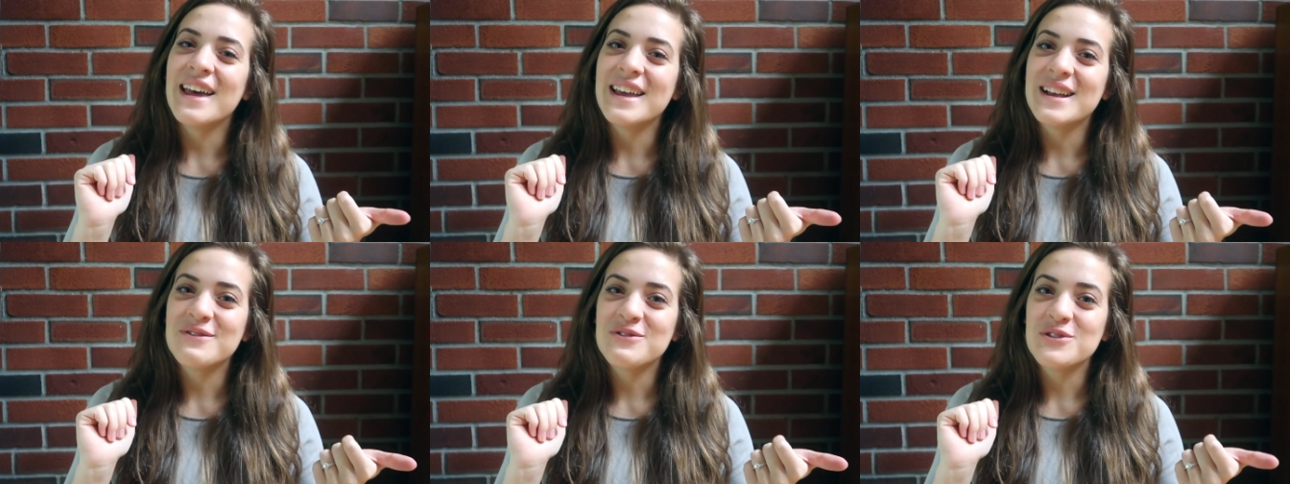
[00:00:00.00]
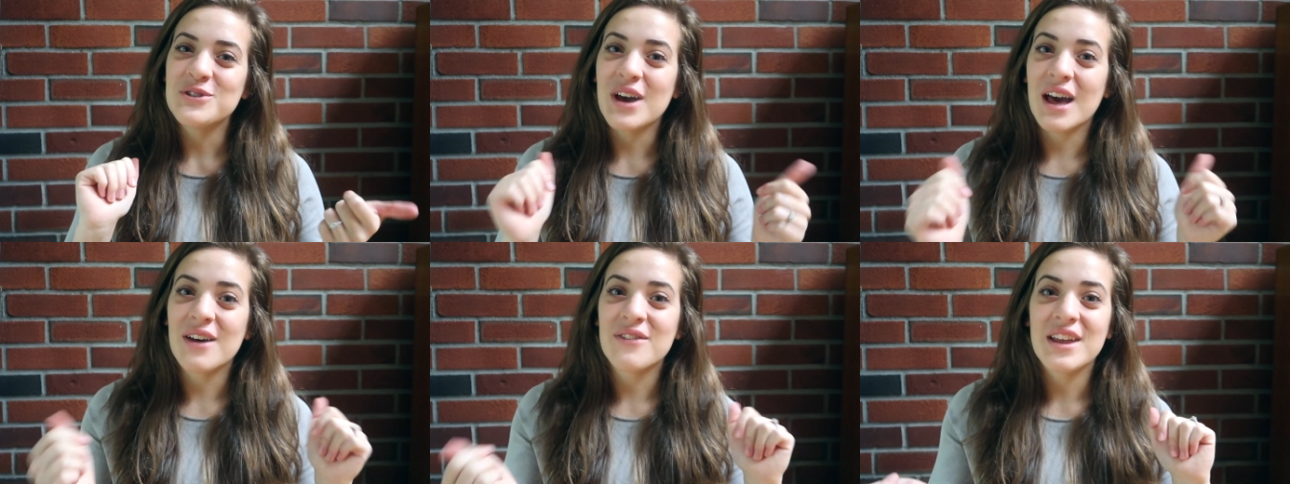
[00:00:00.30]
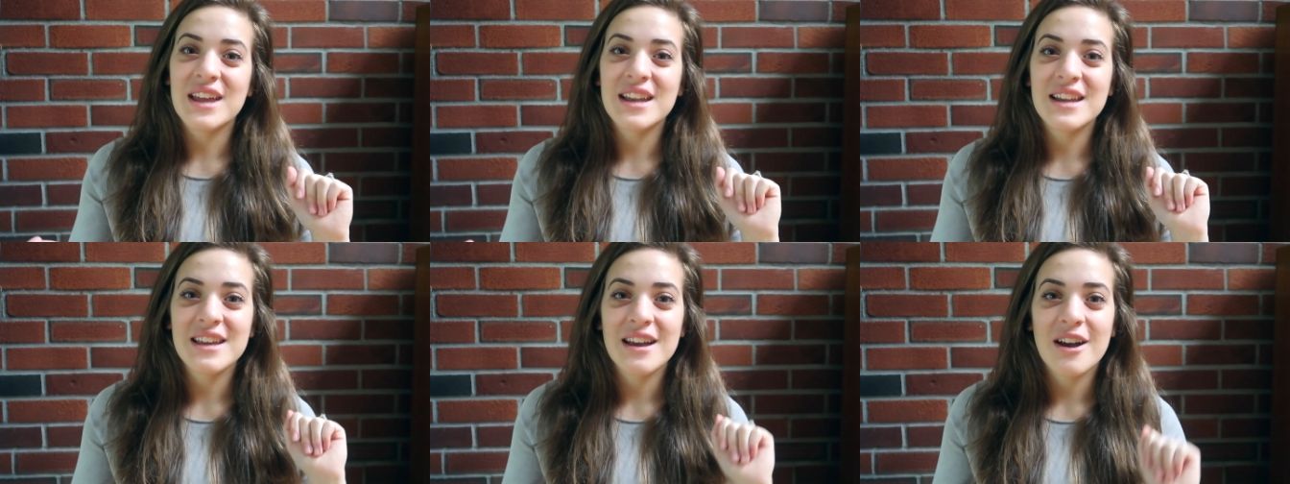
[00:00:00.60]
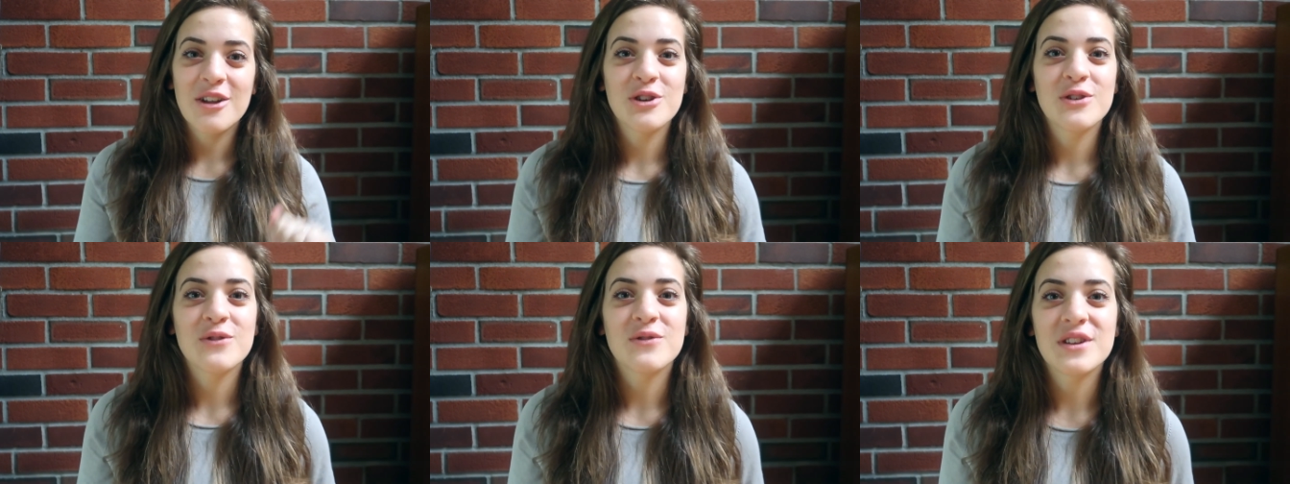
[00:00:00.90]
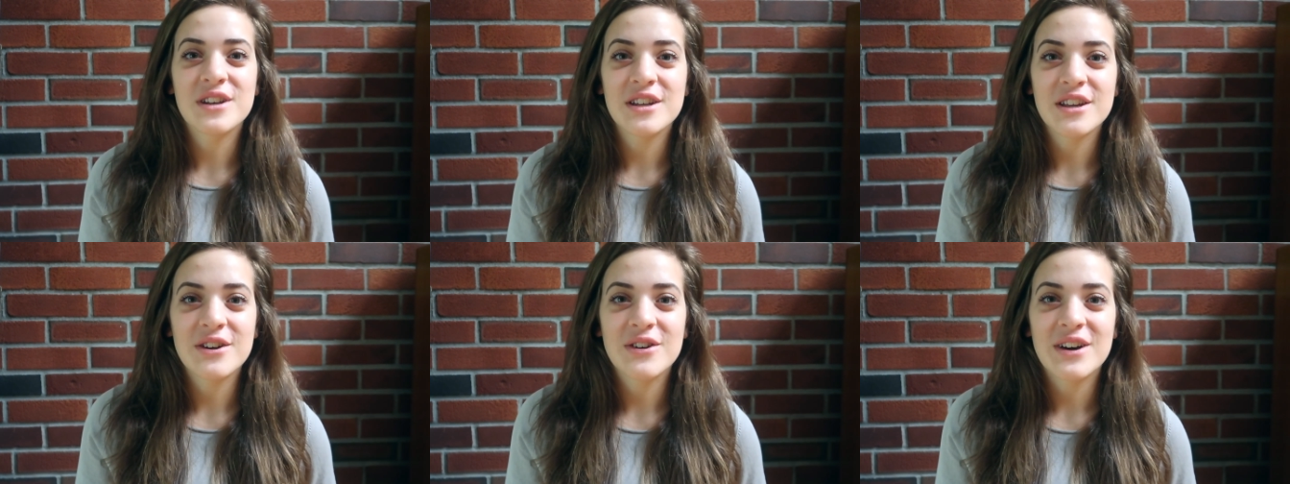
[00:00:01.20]
If you have any other
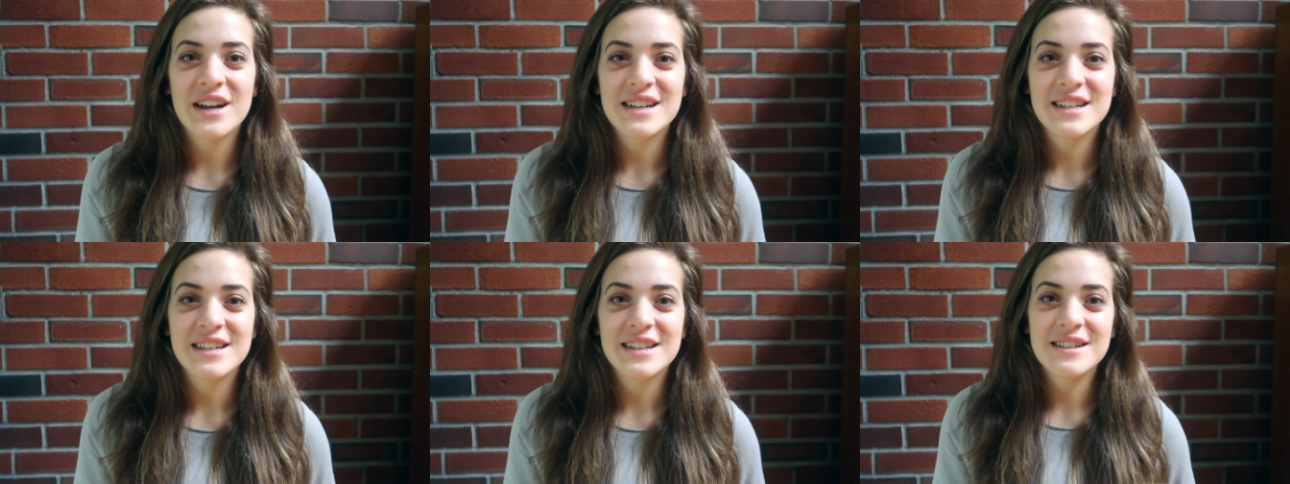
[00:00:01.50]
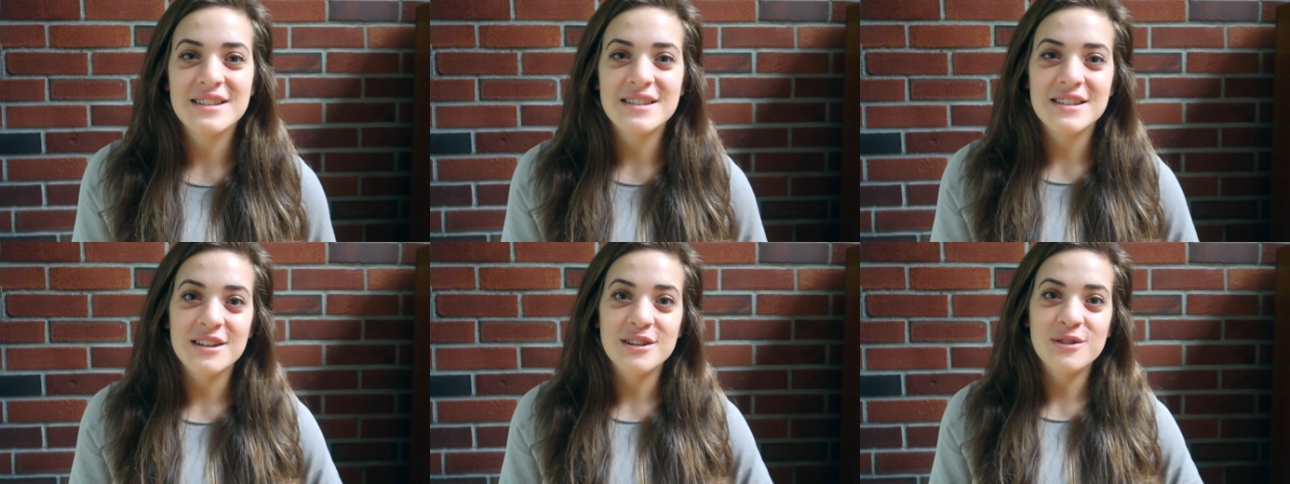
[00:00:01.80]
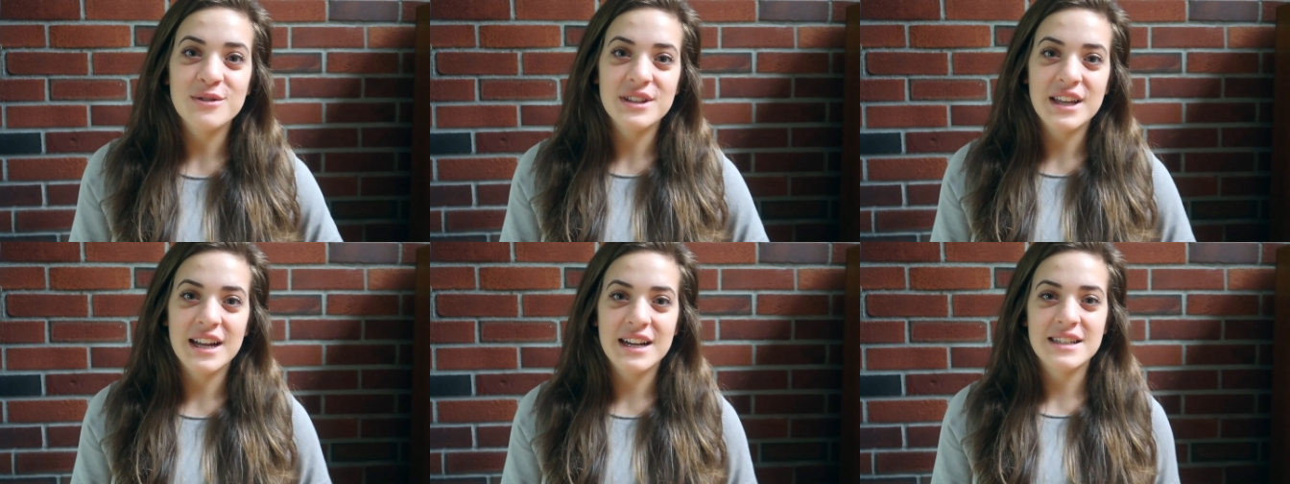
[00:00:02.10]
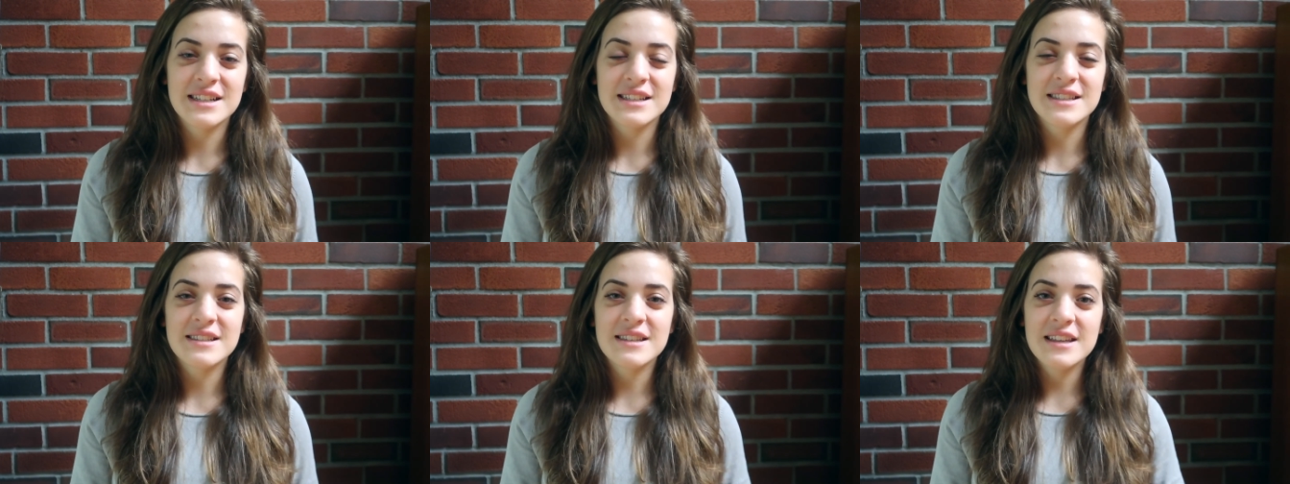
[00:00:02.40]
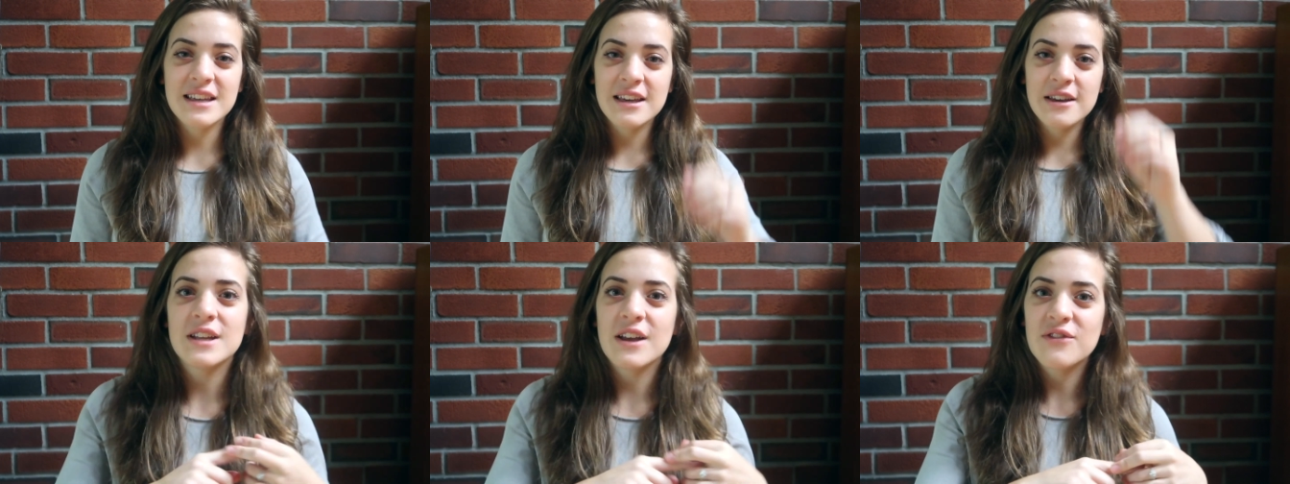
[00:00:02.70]
video ideas that you would like to see,